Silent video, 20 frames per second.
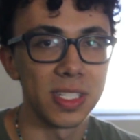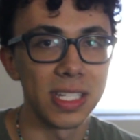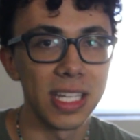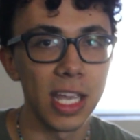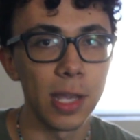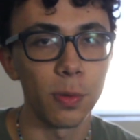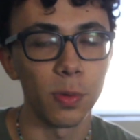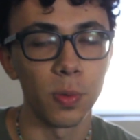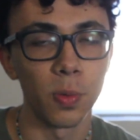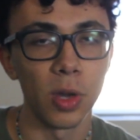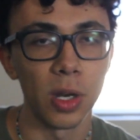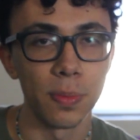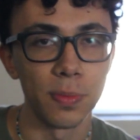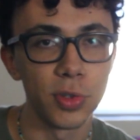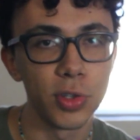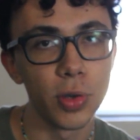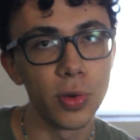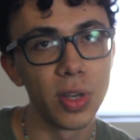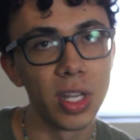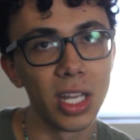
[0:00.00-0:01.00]
to date with what
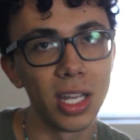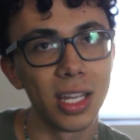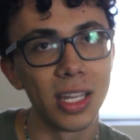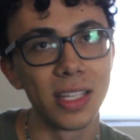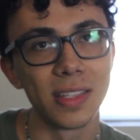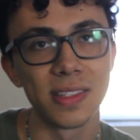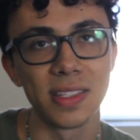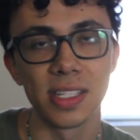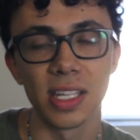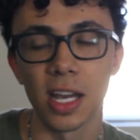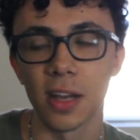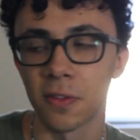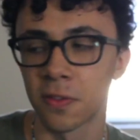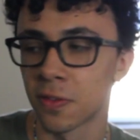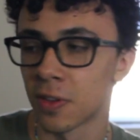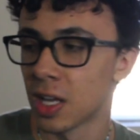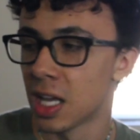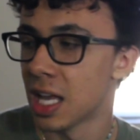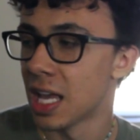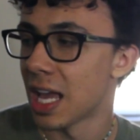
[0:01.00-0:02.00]
I'm doing and stuff.